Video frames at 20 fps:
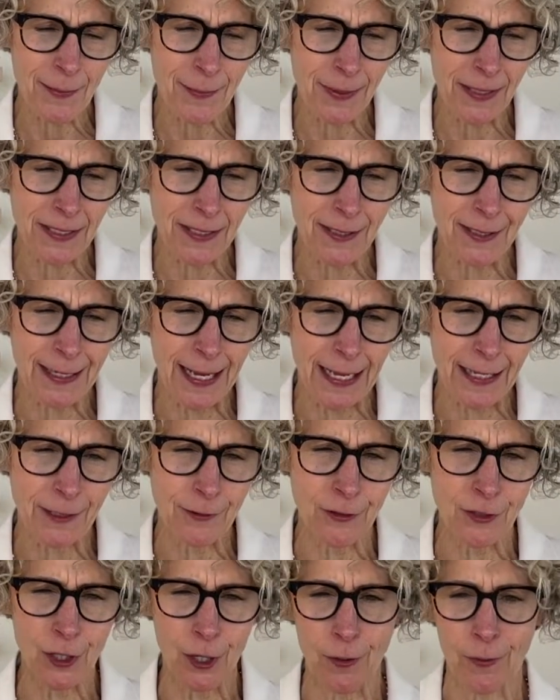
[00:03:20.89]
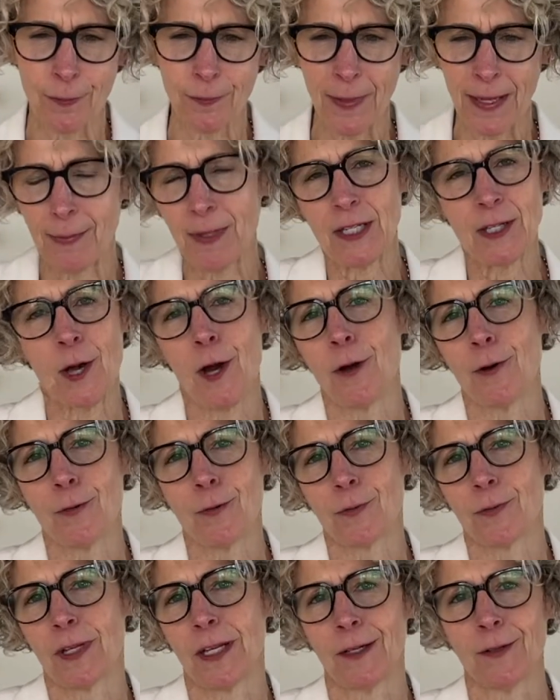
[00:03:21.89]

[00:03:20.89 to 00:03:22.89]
But you don't maybe know,